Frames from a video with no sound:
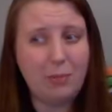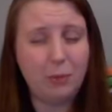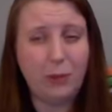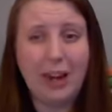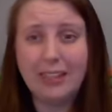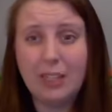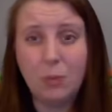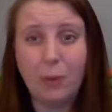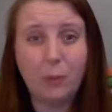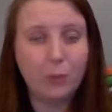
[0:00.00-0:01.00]
named Riley
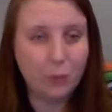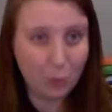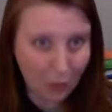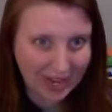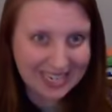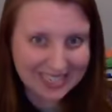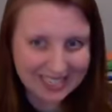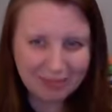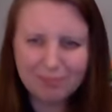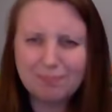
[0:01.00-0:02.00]
White.